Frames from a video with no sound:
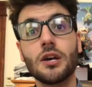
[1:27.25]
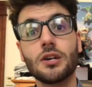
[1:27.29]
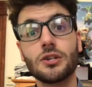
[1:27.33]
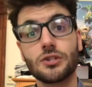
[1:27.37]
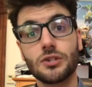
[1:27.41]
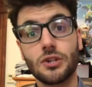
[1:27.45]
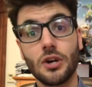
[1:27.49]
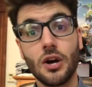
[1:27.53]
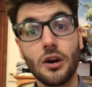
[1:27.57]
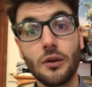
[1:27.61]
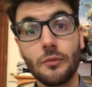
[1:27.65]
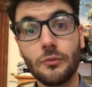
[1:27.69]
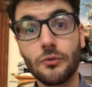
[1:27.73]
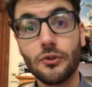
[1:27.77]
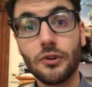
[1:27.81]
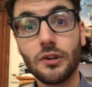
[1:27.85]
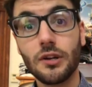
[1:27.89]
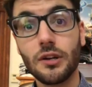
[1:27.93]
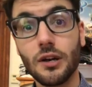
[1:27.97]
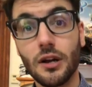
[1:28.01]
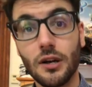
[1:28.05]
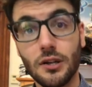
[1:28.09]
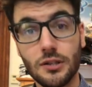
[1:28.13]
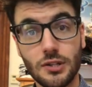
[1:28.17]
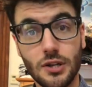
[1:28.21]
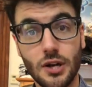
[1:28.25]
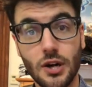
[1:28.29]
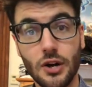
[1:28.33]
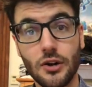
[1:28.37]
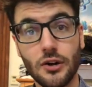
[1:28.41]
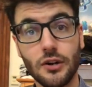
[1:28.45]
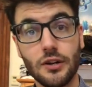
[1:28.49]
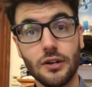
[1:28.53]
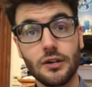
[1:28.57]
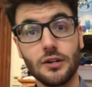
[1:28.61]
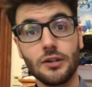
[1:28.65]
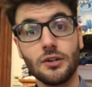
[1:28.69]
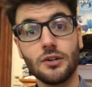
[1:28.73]
Skarmory,
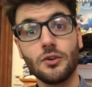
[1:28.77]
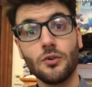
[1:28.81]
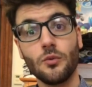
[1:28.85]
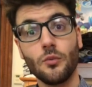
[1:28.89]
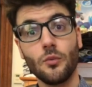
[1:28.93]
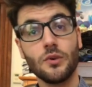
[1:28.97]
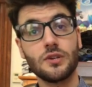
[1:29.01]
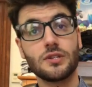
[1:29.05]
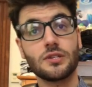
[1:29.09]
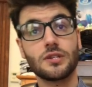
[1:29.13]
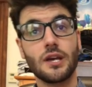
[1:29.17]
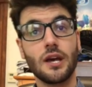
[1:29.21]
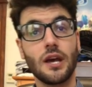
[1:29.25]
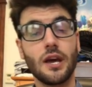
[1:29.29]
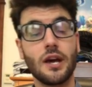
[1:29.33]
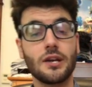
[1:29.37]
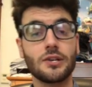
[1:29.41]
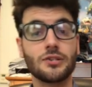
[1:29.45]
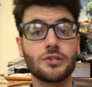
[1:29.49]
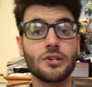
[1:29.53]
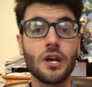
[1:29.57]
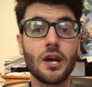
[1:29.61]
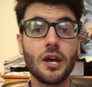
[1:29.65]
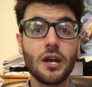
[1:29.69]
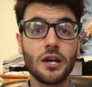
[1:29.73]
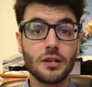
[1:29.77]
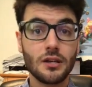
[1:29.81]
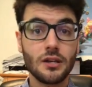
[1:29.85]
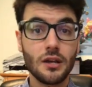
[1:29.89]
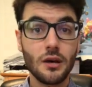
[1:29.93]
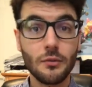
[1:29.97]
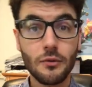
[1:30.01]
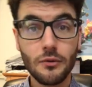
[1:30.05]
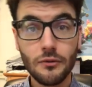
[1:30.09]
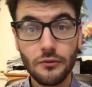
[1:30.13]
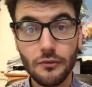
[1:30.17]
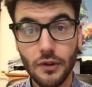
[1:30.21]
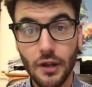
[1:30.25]
Altaria, Whiscash,
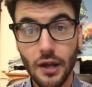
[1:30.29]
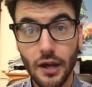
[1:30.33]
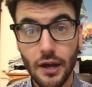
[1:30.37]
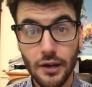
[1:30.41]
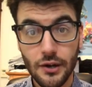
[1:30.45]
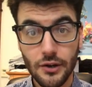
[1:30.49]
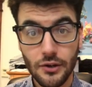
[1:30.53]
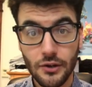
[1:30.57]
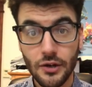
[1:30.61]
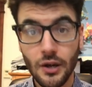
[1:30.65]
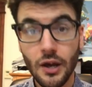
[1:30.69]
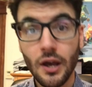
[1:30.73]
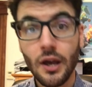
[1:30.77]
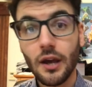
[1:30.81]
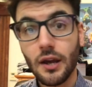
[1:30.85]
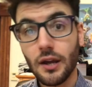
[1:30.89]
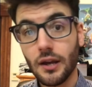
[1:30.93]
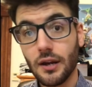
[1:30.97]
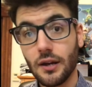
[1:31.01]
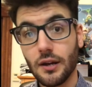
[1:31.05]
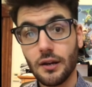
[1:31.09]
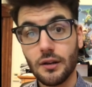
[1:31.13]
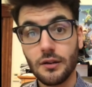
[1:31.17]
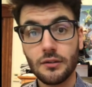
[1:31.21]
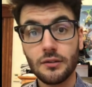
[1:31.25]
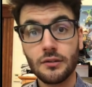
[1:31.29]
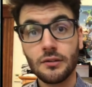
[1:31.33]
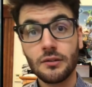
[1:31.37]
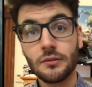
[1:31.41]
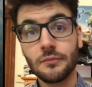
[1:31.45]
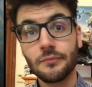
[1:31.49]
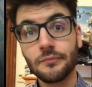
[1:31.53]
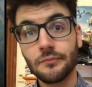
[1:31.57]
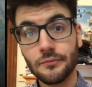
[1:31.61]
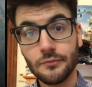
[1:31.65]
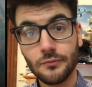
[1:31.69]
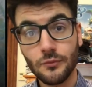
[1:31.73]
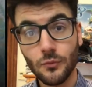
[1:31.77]
Double Flyer, and
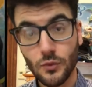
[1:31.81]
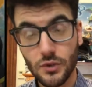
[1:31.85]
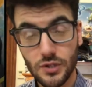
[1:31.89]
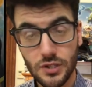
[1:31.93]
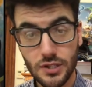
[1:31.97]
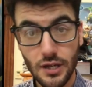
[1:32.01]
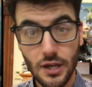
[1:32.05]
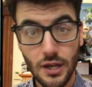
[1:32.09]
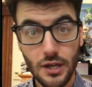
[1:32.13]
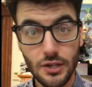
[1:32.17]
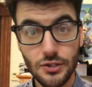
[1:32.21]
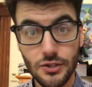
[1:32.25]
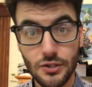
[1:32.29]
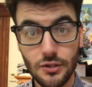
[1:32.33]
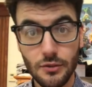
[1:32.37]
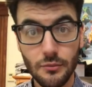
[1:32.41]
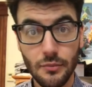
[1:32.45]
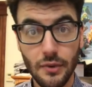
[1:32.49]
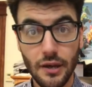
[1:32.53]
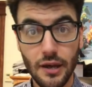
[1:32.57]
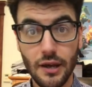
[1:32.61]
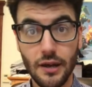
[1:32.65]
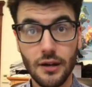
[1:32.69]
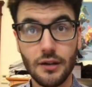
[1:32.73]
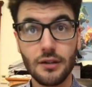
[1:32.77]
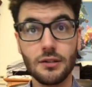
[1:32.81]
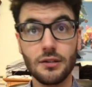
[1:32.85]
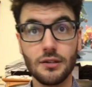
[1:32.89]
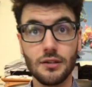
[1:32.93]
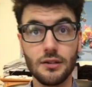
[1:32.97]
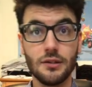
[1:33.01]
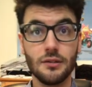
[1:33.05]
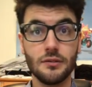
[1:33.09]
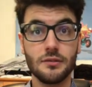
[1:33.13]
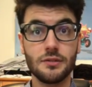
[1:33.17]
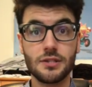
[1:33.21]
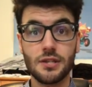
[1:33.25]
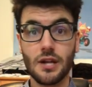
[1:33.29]
Whiscash in the back
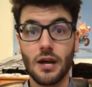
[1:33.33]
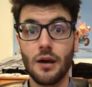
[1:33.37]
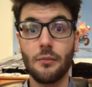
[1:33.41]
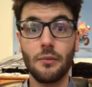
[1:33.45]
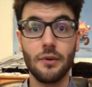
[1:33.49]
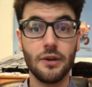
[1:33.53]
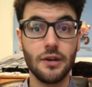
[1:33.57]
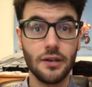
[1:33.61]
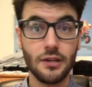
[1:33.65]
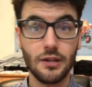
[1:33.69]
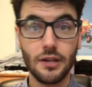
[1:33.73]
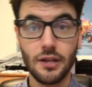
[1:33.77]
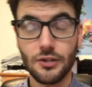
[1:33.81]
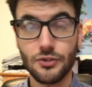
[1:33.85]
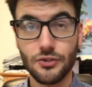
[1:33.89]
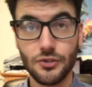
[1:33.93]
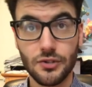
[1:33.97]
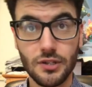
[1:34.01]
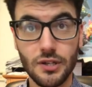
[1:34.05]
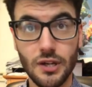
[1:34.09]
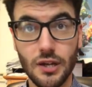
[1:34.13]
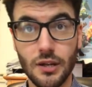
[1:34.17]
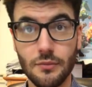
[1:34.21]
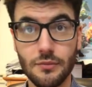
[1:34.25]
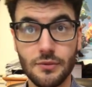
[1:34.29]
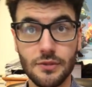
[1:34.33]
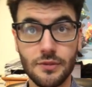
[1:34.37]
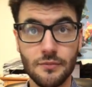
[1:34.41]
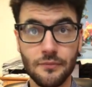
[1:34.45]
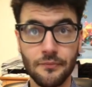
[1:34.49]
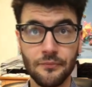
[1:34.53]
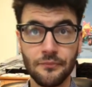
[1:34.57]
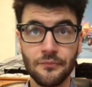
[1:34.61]
to stop any electric types.